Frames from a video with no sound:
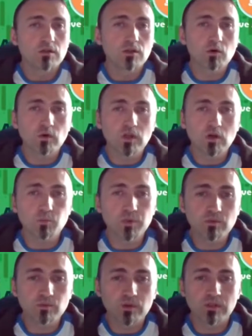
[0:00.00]
there were
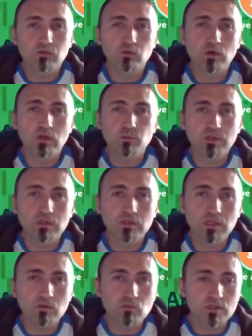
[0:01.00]
people that were big
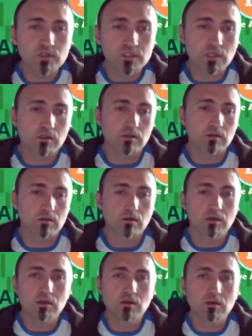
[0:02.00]
dreamers, and
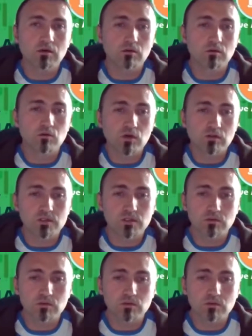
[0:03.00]
here look at